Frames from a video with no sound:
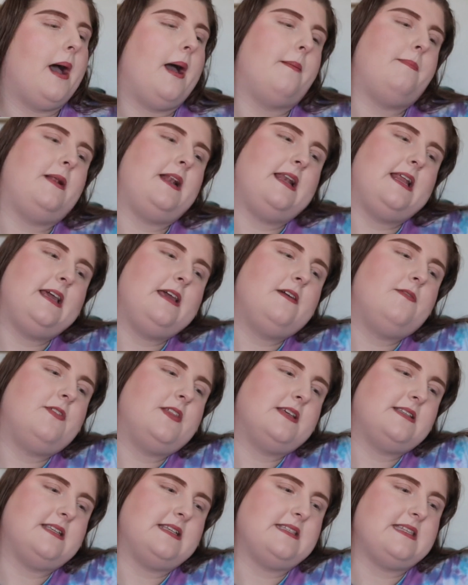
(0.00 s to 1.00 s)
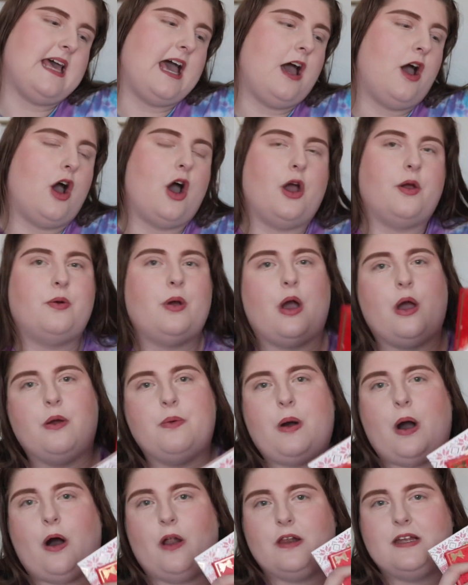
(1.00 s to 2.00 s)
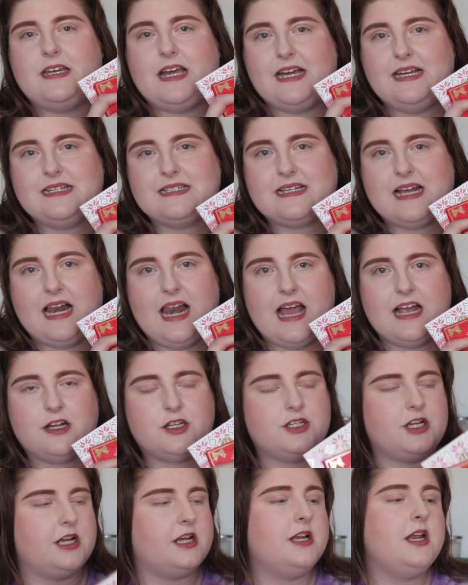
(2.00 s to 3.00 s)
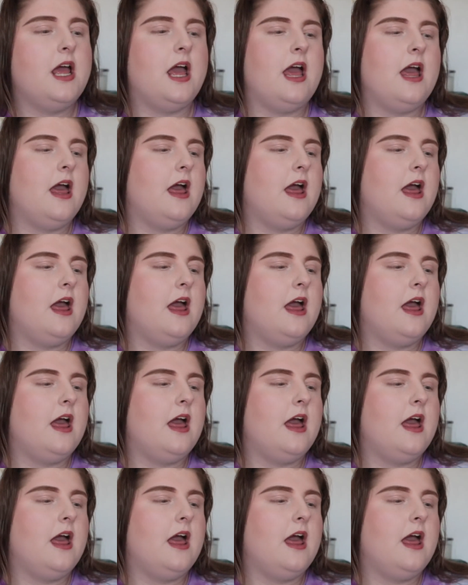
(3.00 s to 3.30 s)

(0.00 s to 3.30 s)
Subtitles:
I believe this is their HoHo Holidays collection.